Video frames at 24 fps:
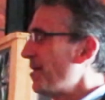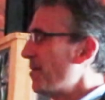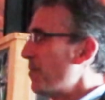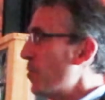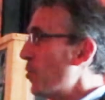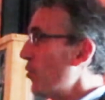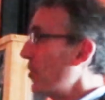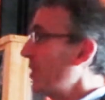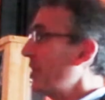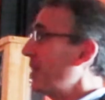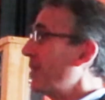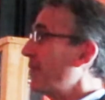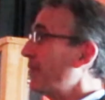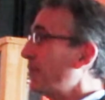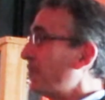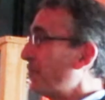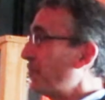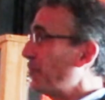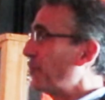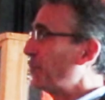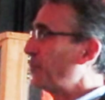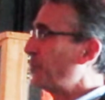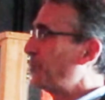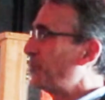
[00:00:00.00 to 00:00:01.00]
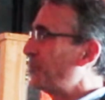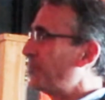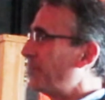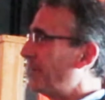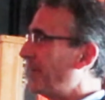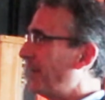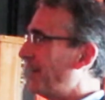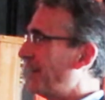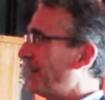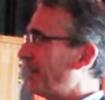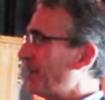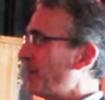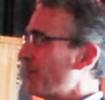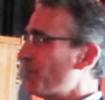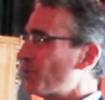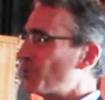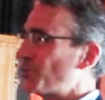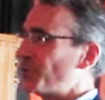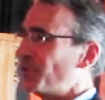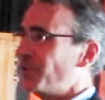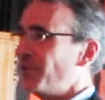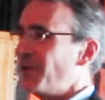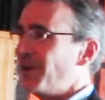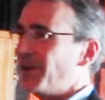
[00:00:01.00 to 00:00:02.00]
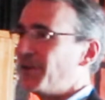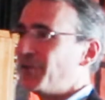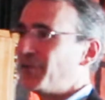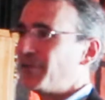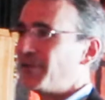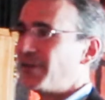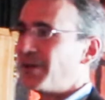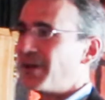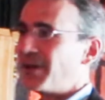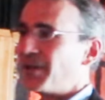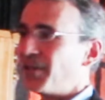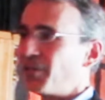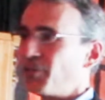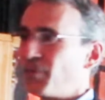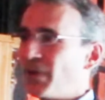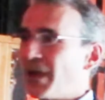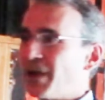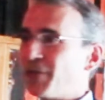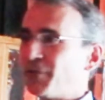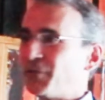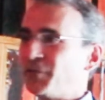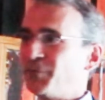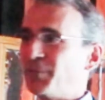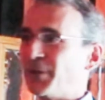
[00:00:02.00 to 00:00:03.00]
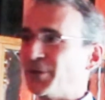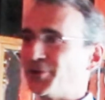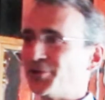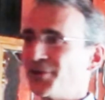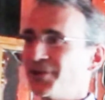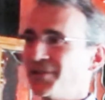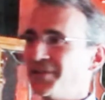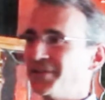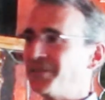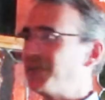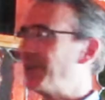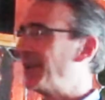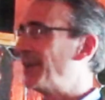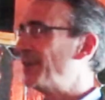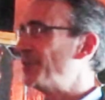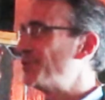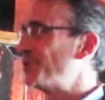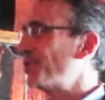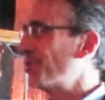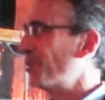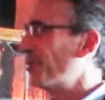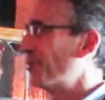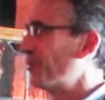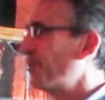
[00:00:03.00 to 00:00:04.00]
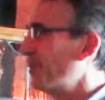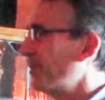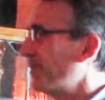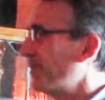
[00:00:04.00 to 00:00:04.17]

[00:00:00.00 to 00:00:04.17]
morning of the first commercial launch, they got a 3-hour special on the Today Show